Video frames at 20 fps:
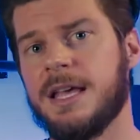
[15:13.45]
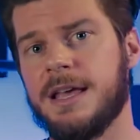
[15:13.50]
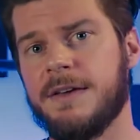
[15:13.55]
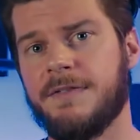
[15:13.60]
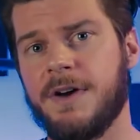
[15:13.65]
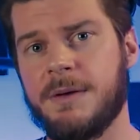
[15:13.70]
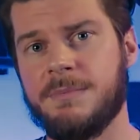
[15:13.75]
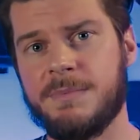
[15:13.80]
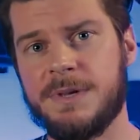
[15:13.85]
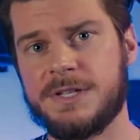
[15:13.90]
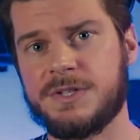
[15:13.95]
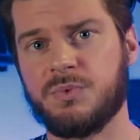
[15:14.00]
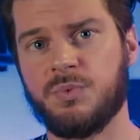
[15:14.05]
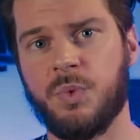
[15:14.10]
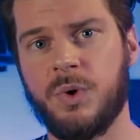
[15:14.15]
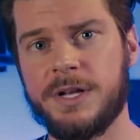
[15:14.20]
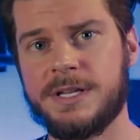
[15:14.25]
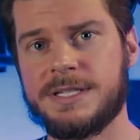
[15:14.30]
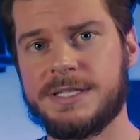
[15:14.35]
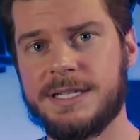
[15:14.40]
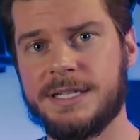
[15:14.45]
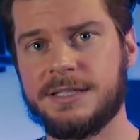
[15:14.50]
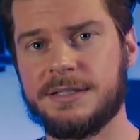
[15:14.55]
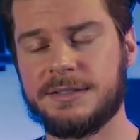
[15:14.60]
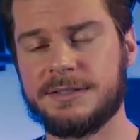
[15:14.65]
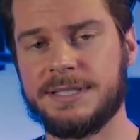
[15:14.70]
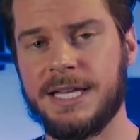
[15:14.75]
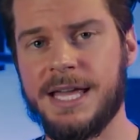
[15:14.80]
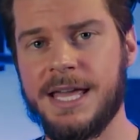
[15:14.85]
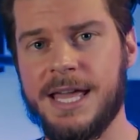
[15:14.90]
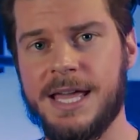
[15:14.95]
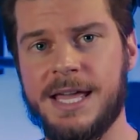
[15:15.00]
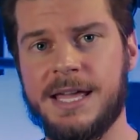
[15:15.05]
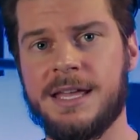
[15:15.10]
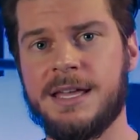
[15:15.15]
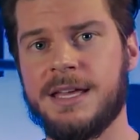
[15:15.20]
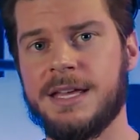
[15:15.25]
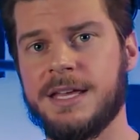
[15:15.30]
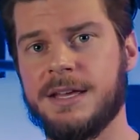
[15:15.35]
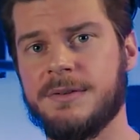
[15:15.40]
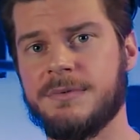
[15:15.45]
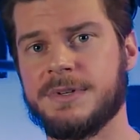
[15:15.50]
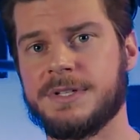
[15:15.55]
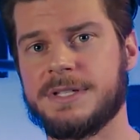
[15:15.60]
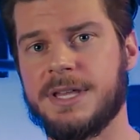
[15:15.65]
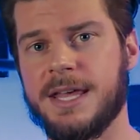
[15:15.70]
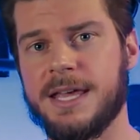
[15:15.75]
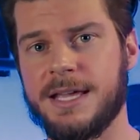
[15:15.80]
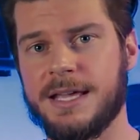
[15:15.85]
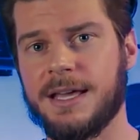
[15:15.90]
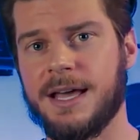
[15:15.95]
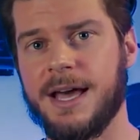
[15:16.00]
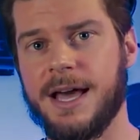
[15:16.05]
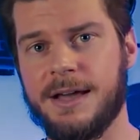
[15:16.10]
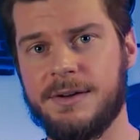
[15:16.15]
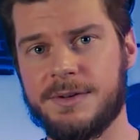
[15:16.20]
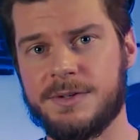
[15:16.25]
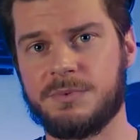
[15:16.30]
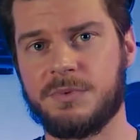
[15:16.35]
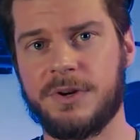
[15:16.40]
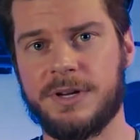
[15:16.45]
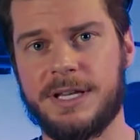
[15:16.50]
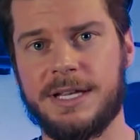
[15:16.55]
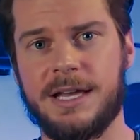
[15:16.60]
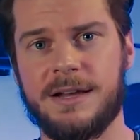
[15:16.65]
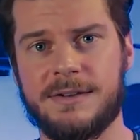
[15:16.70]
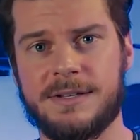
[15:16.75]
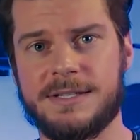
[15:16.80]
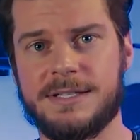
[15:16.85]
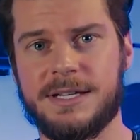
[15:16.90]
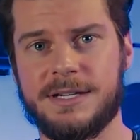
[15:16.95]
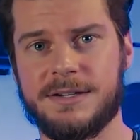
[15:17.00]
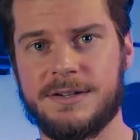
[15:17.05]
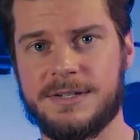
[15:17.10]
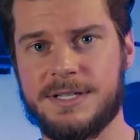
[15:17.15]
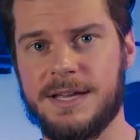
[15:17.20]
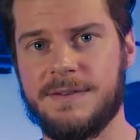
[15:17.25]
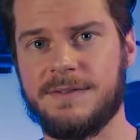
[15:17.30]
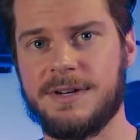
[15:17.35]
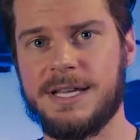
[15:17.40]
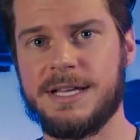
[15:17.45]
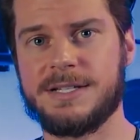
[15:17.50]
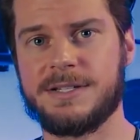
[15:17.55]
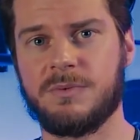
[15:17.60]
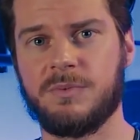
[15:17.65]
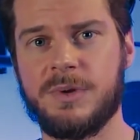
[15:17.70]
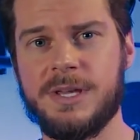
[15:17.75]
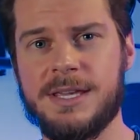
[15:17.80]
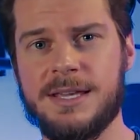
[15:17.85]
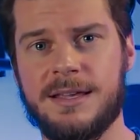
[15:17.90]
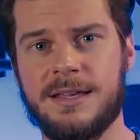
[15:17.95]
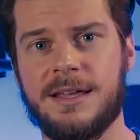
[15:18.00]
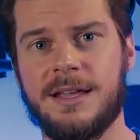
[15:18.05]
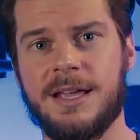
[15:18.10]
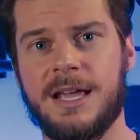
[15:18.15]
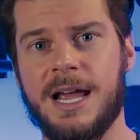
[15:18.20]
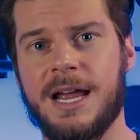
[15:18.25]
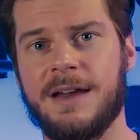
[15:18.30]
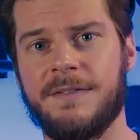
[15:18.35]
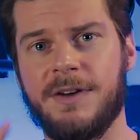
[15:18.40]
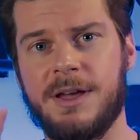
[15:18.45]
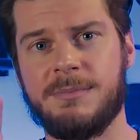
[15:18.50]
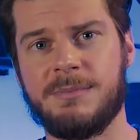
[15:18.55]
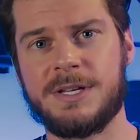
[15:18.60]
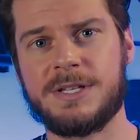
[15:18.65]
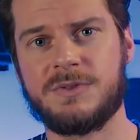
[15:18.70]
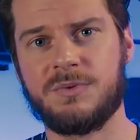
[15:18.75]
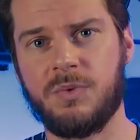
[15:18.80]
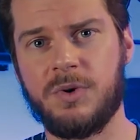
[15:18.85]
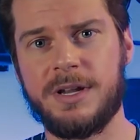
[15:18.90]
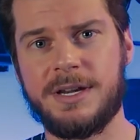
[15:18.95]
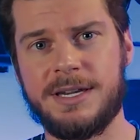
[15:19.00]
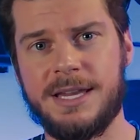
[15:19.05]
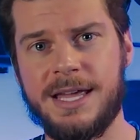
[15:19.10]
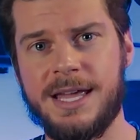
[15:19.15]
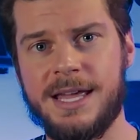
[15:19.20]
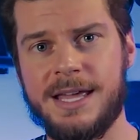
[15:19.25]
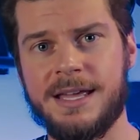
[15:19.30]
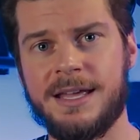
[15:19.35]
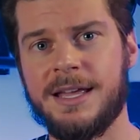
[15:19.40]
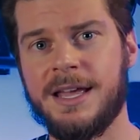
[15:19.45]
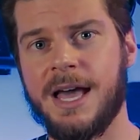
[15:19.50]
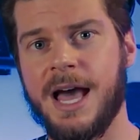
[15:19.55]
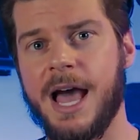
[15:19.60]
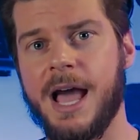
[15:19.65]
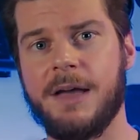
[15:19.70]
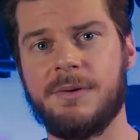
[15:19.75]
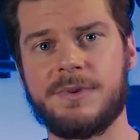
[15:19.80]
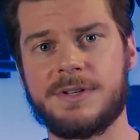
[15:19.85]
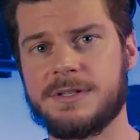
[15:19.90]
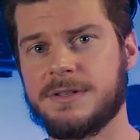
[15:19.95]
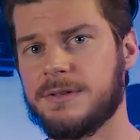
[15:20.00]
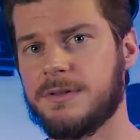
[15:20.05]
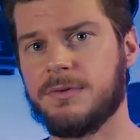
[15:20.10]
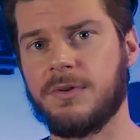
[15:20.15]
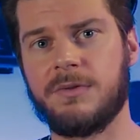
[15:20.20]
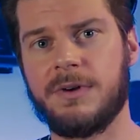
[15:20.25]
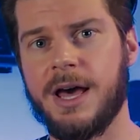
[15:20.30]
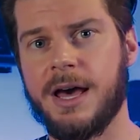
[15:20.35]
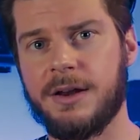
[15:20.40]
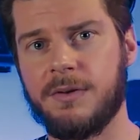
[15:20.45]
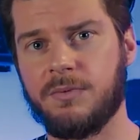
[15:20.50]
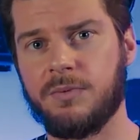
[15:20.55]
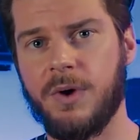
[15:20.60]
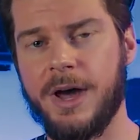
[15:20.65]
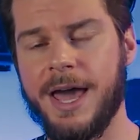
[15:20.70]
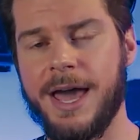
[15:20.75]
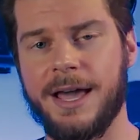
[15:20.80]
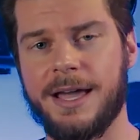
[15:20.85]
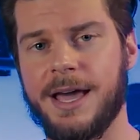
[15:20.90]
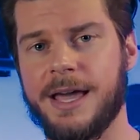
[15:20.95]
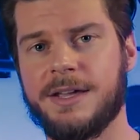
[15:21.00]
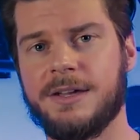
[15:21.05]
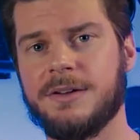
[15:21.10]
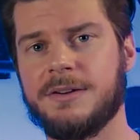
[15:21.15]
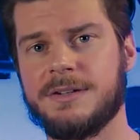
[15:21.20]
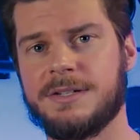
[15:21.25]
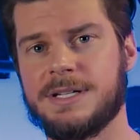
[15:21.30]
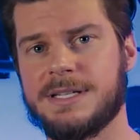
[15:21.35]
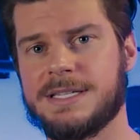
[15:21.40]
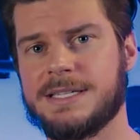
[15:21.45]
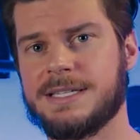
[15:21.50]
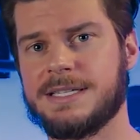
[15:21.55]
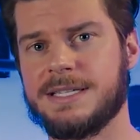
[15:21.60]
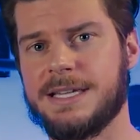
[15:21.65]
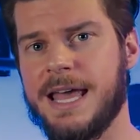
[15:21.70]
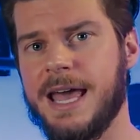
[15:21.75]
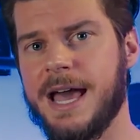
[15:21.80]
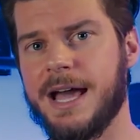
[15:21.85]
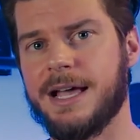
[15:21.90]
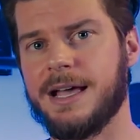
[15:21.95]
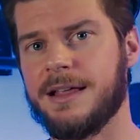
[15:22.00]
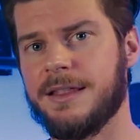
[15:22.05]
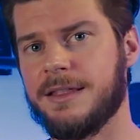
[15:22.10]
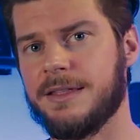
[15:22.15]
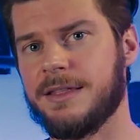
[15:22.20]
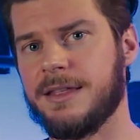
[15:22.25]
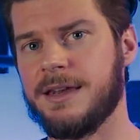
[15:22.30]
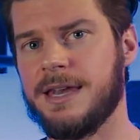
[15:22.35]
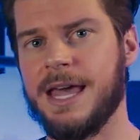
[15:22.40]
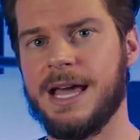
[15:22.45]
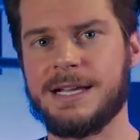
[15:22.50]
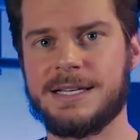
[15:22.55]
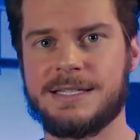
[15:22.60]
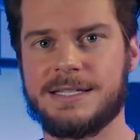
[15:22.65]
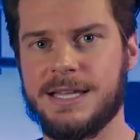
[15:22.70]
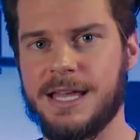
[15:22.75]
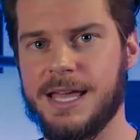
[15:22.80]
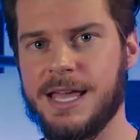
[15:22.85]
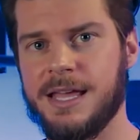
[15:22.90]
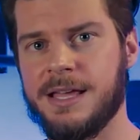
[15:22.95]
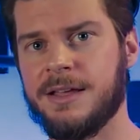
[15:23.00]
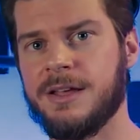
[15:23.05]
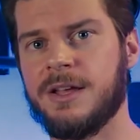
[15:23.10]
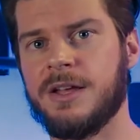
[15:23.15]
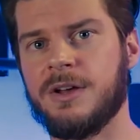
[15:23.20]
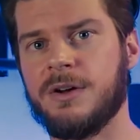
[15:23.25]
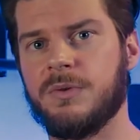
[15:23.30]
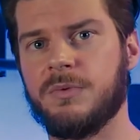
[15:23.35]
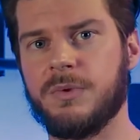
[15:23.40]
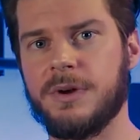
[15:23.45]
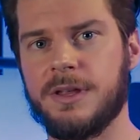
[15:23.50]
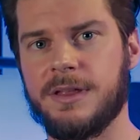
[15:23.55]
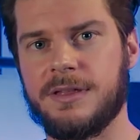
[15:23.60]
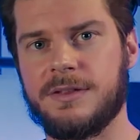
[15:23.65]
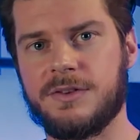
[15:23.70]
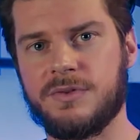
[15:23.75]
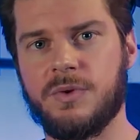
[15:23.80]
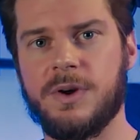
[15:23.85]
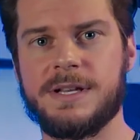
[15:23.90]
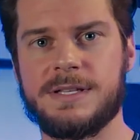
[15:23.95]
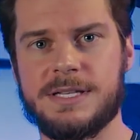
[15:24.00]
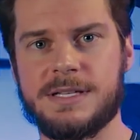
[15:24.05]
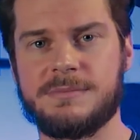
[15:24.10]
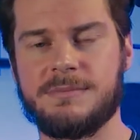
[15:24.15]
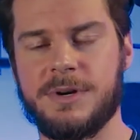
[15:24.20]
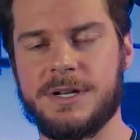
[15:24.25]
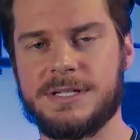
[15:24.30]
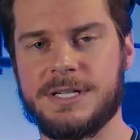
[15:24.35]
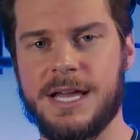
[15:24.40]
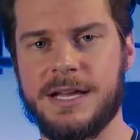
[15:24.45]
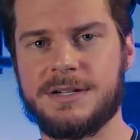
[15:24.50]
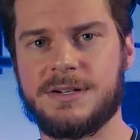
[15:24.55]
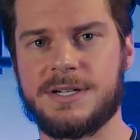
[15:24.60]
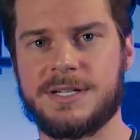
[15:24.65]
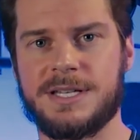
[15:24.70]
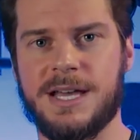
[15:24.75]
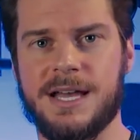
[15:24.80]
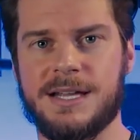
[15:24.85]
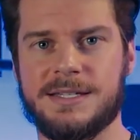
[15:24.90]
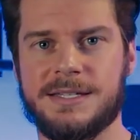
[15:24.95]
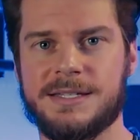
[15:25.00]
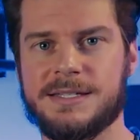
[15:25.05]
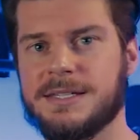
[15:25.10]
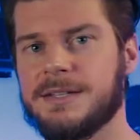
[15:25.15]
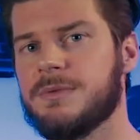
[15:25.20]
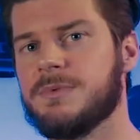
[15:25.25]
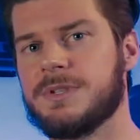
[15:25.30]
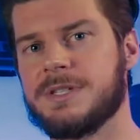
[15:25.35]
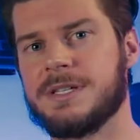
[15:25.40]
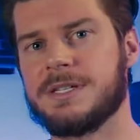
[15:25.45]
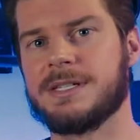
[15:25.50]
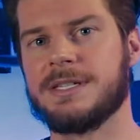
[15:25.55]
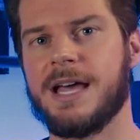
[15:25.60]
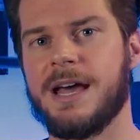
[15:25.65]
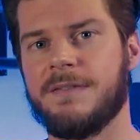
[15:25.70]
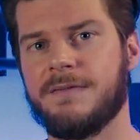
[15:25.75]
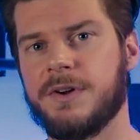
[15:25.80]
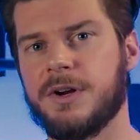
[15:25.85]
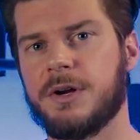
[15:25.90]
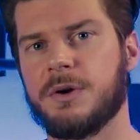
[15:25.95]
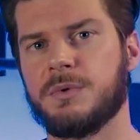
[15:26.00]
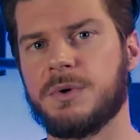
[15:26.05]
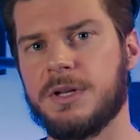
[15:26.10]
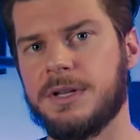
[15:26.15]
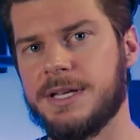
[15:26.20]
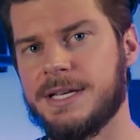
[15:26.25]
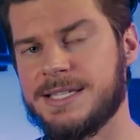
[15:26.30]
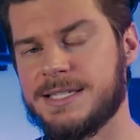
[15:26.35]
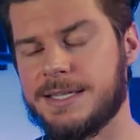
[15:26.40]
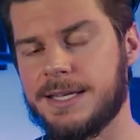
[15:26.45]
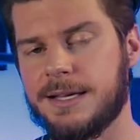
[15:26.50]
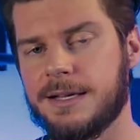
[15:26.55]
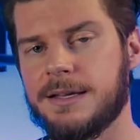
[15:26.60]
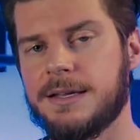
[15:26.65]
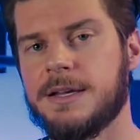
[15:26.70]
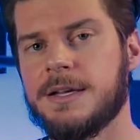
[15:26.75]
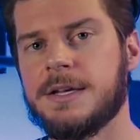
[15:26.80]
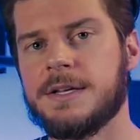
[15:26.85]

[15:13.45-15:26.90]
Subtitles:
if I missed one single day, it was like I was working out 6 or 7 days a week, and if I missed one day, I was thrown out of whack. I couldn't just stack the next day with twice as much exercises. It was just not very realistic.